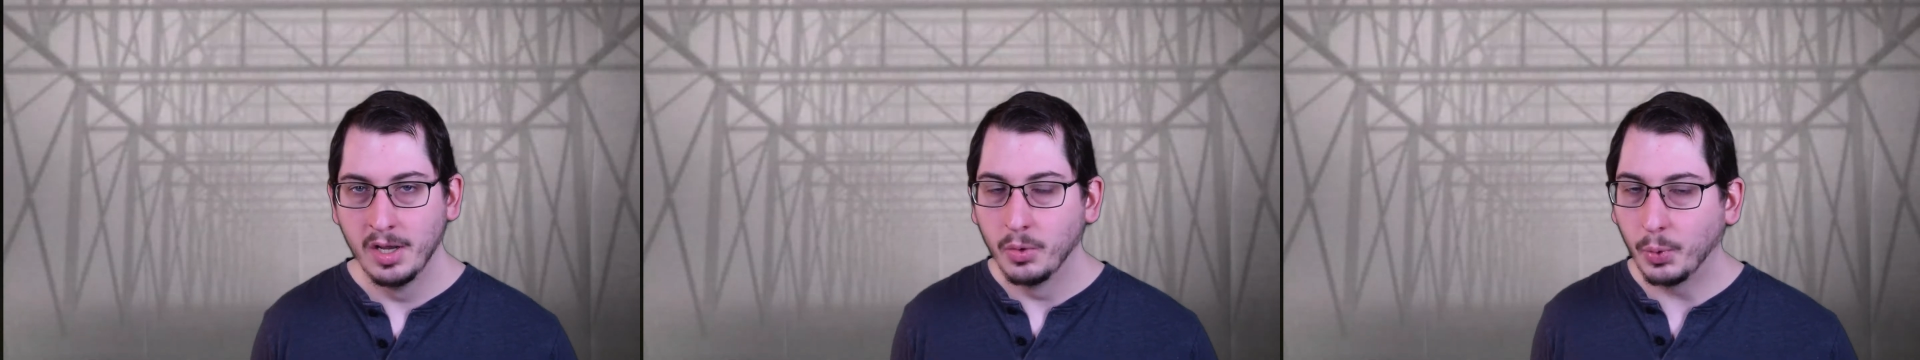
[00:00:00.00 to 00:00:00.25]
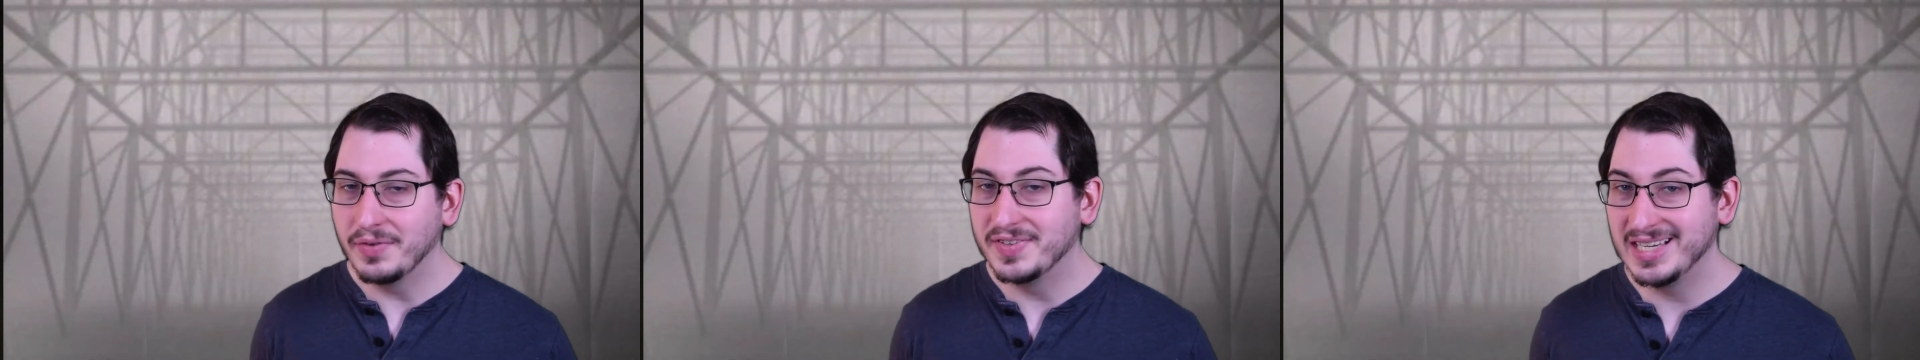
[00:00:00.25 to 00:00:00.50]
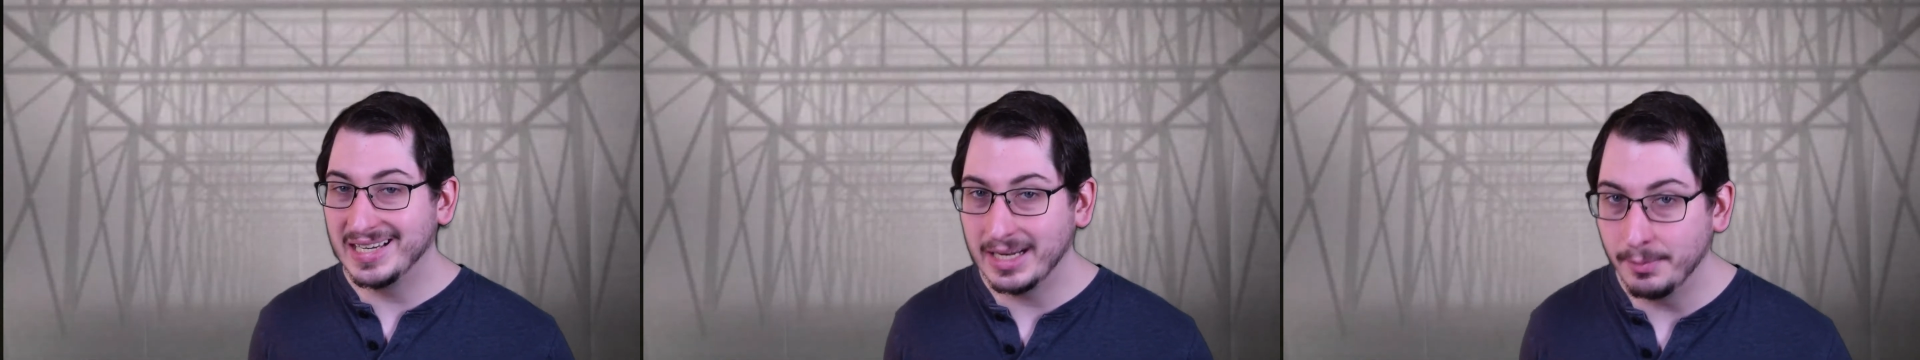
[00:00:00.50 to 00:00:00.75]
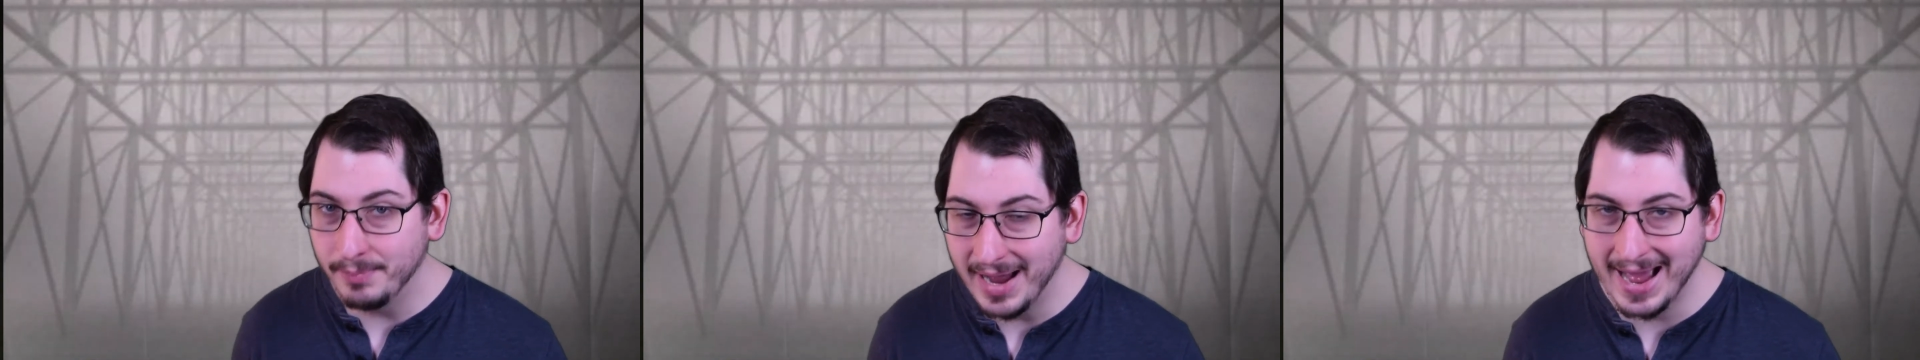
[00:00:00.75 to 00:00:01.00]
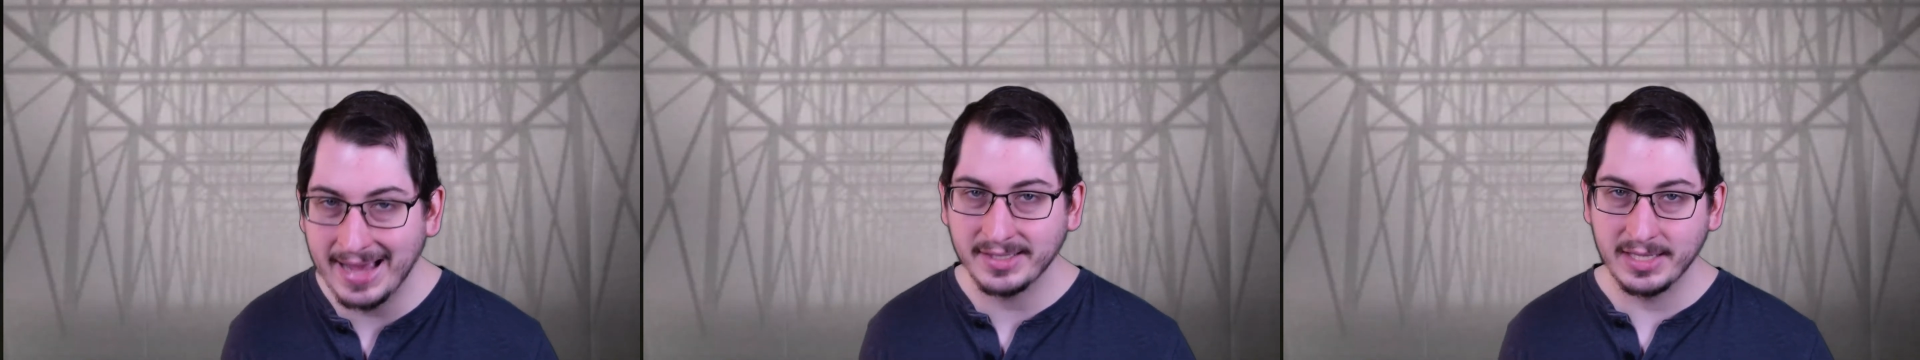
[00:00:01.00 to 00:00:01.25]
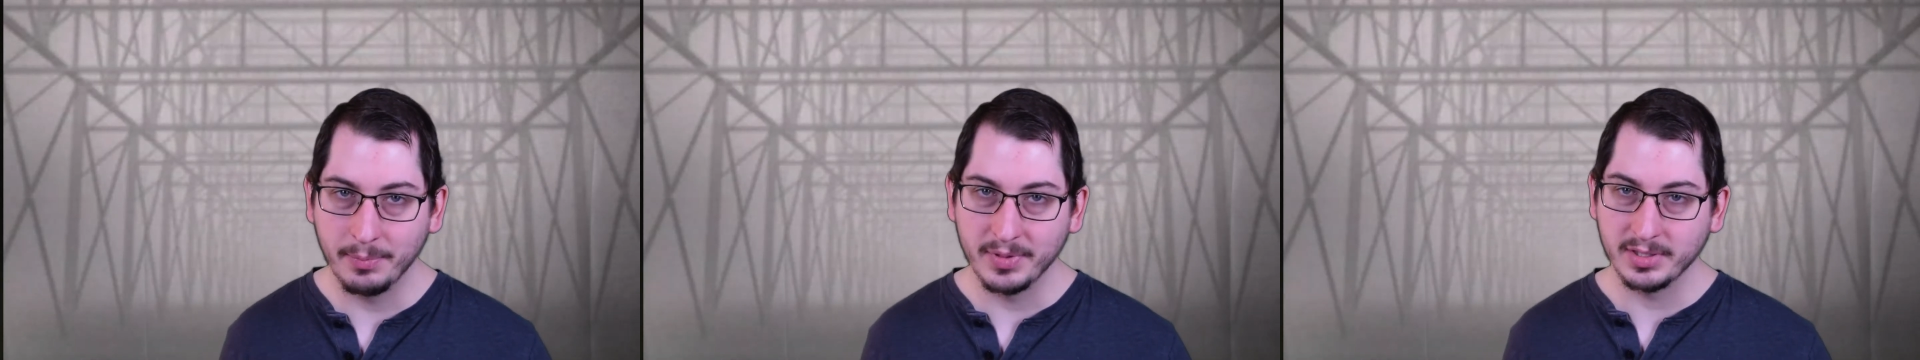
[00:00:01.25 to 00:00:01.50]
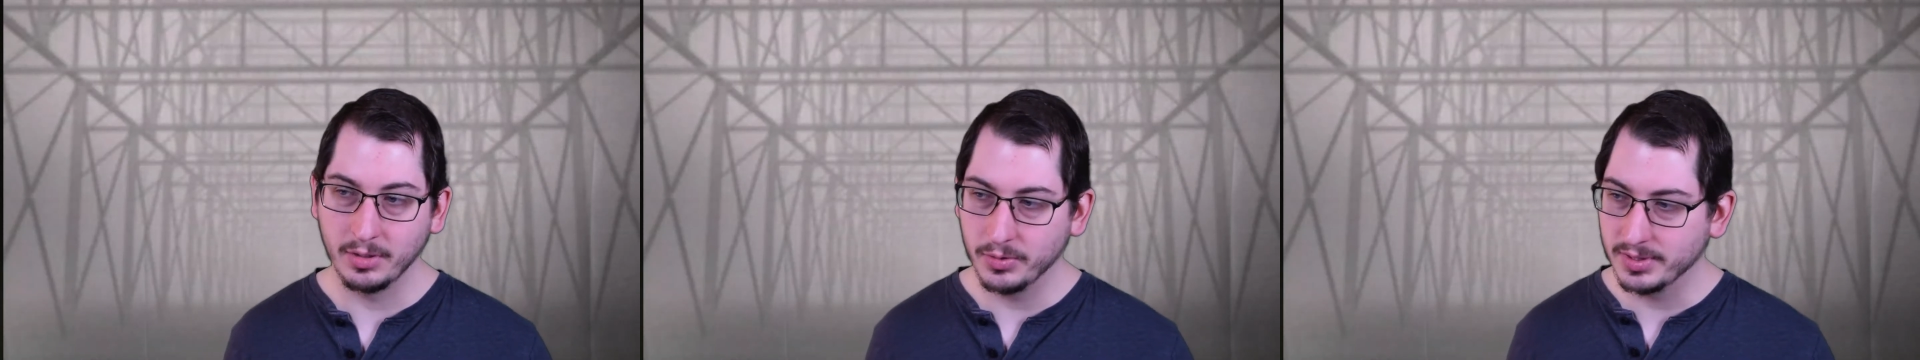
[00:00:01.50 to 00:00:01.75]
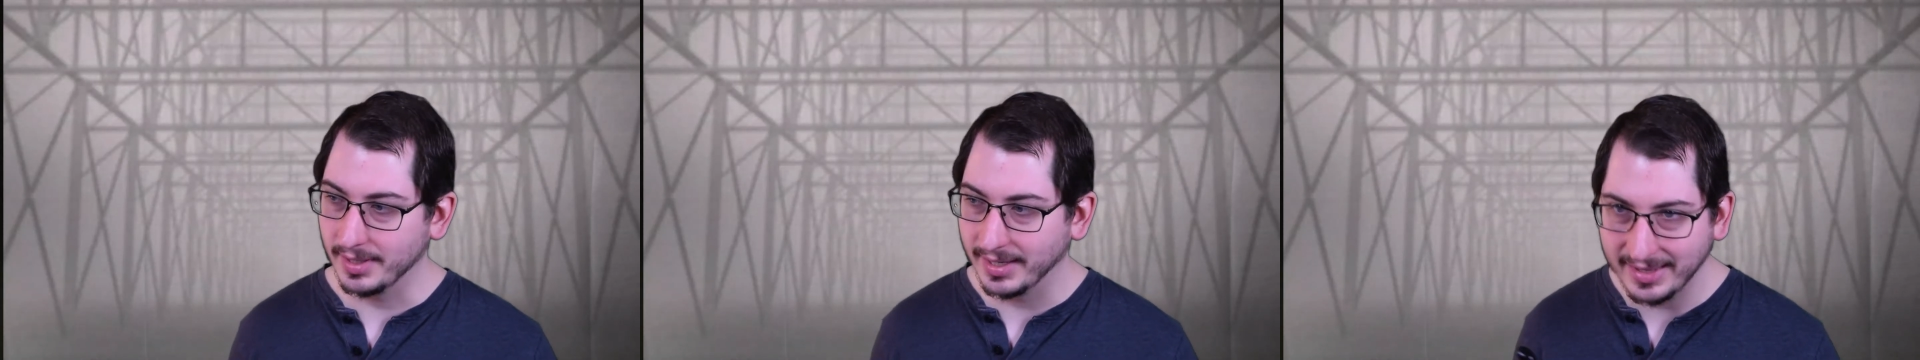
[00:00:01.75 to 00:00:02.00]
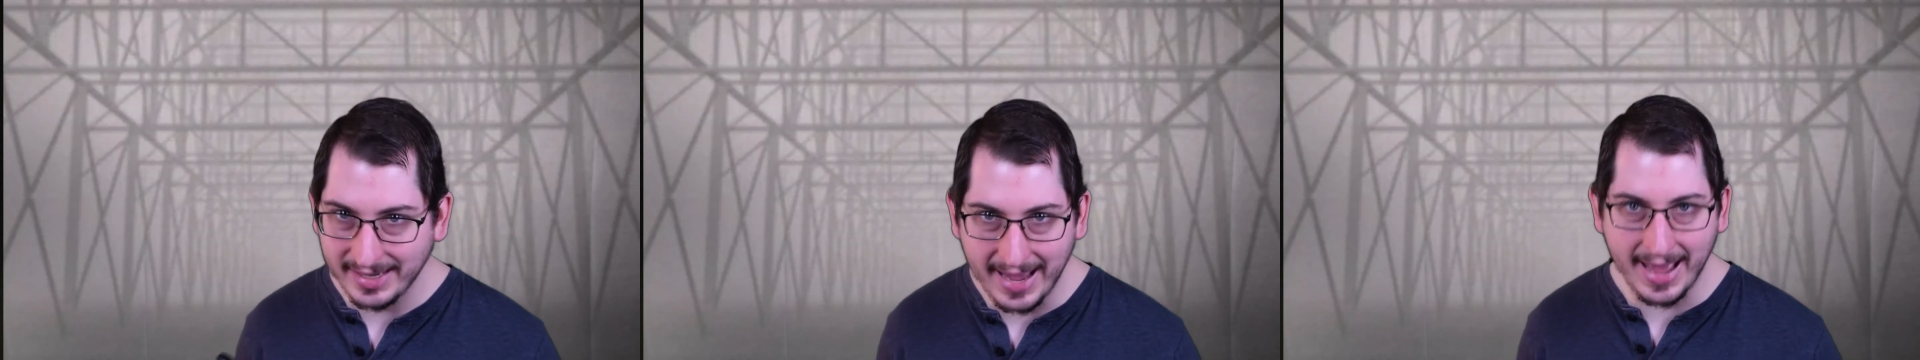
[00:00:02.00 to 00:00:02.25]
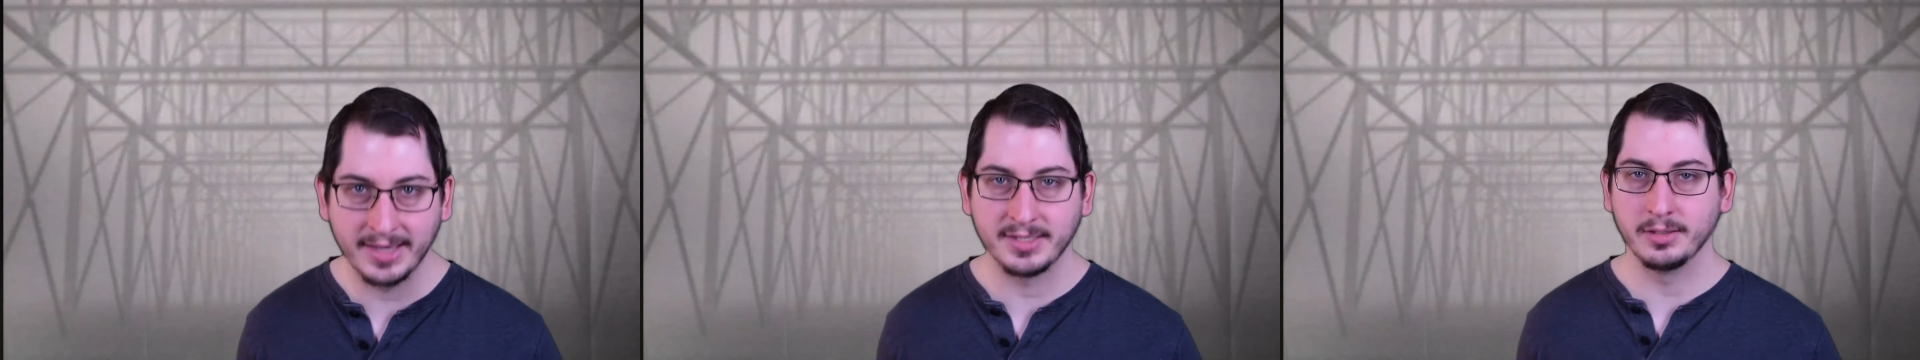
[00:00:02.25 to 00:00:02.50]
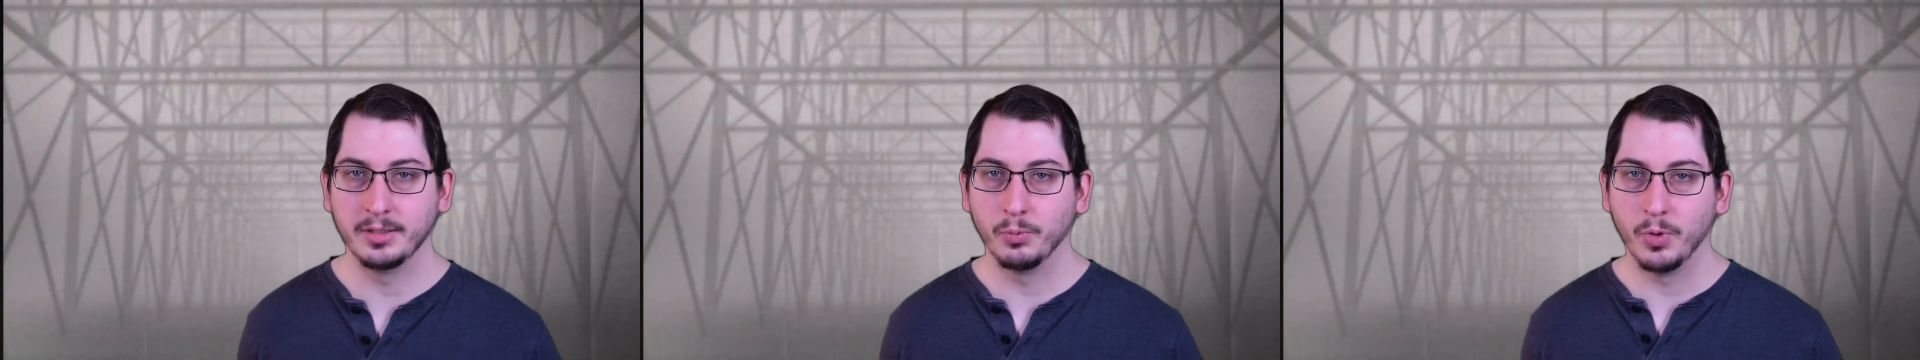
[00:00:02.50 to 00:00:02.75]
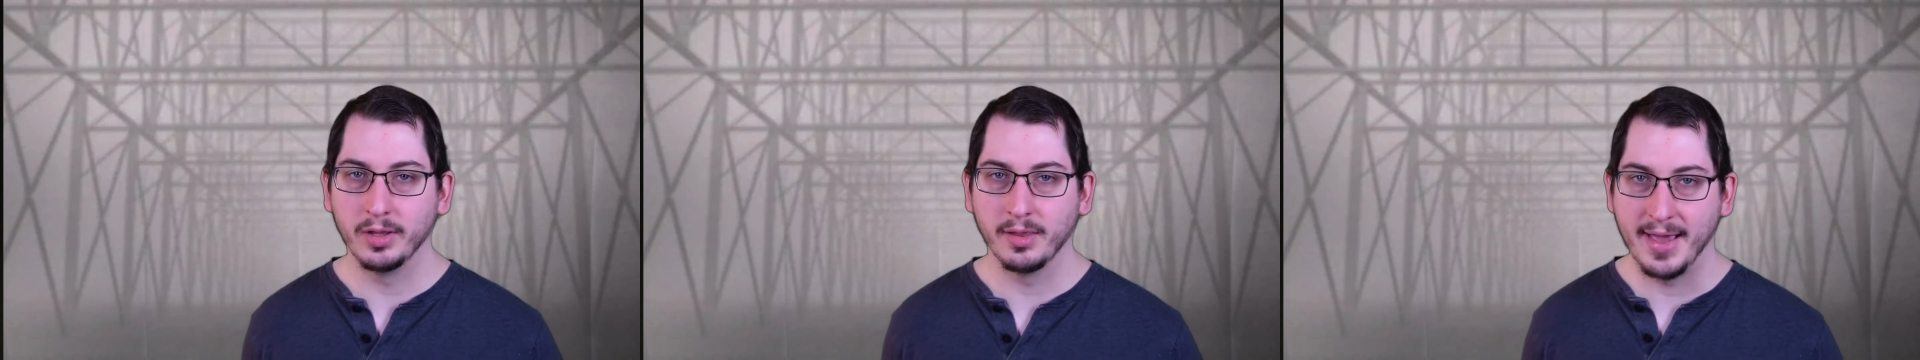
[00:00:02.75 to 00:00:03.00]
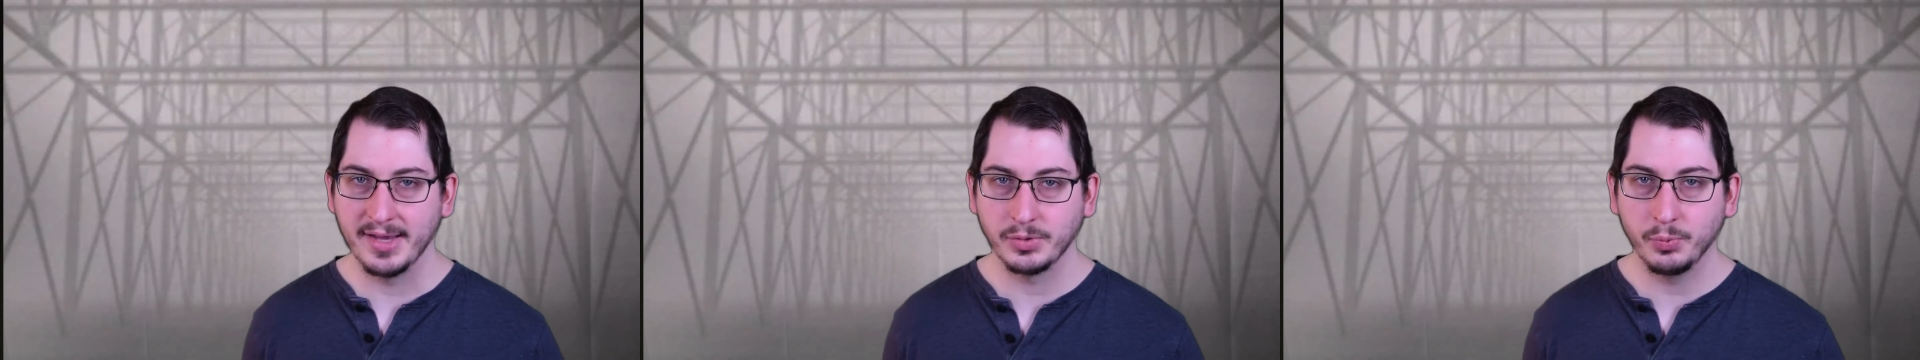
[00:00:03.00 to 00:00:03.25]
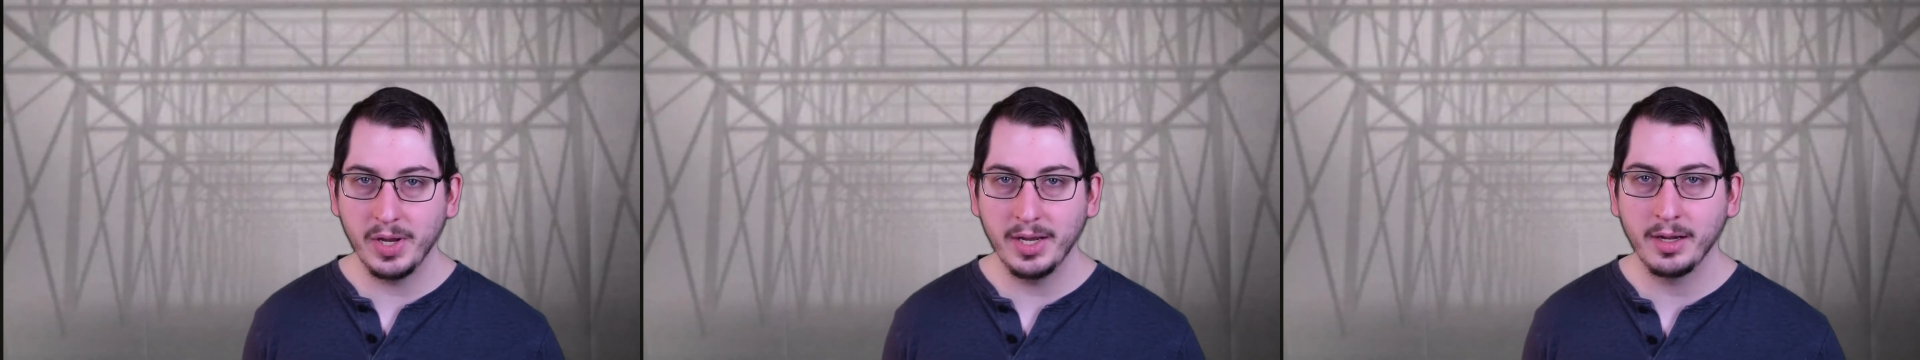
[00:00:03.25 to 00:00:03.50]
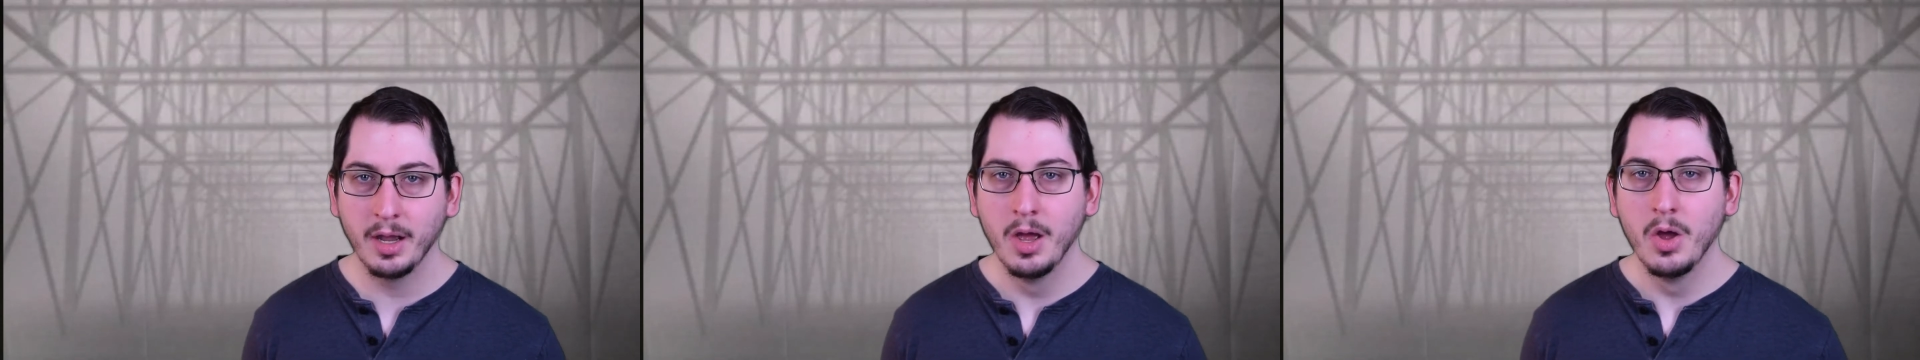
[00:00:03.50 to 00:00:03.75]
We've seen in past episodes, like the excellent one last week,